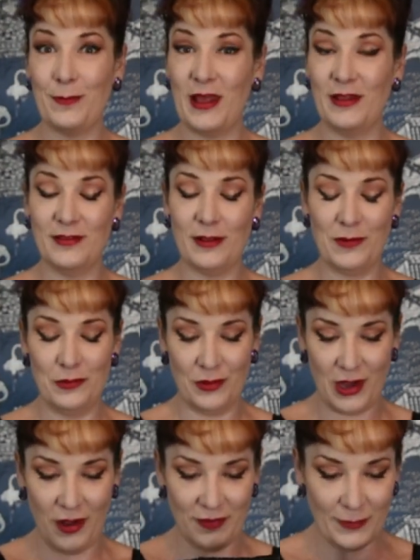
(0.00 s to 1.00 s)
ends up in all
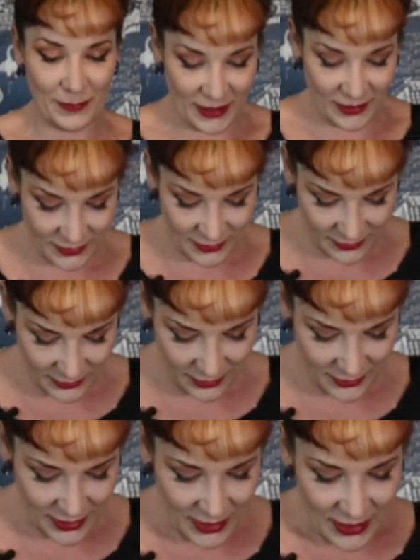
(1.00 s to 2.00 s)
kinds of places. So
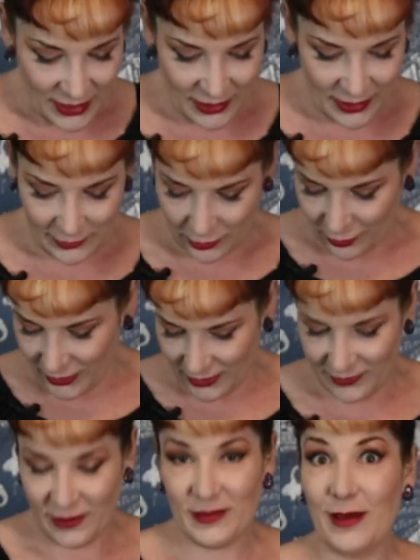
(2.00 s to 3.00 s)
it is a lot easier to